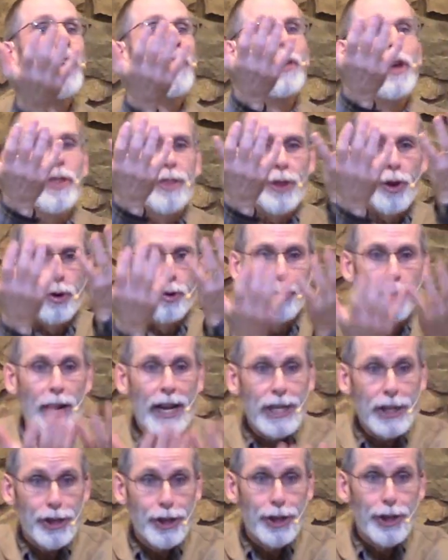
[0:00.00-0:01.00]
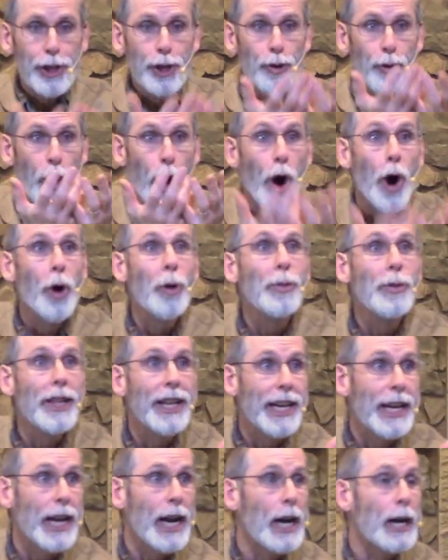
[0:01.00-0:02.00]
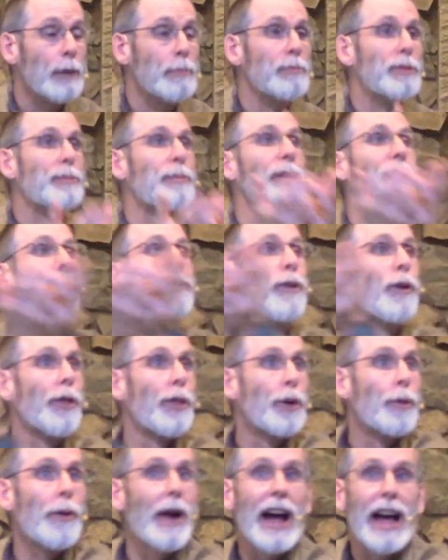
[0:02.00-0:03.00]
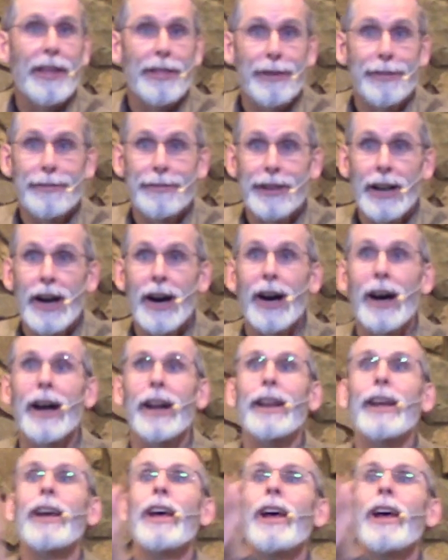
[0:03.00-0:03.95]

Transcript: that the rescue only comes before the wrath of God,